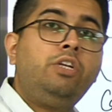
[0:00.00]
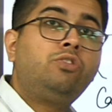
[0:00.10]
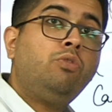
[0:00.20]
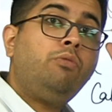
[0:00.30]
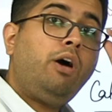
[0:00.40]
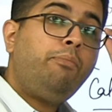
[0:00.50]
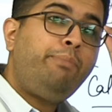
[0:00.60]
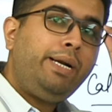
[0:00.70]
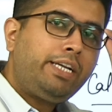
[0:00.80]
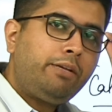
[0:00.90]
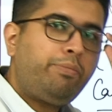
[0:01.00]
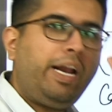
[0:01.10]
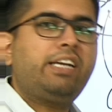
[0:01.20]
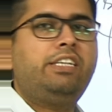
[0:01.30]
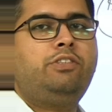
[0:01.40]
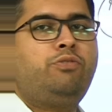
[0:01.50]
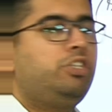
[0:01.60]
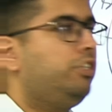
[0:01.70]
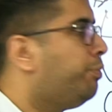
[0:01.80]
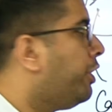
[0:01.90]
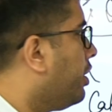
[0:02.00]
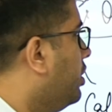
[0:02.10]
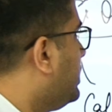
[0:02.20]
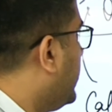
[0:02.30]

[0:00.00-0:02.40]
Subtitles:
So a better practice for this particular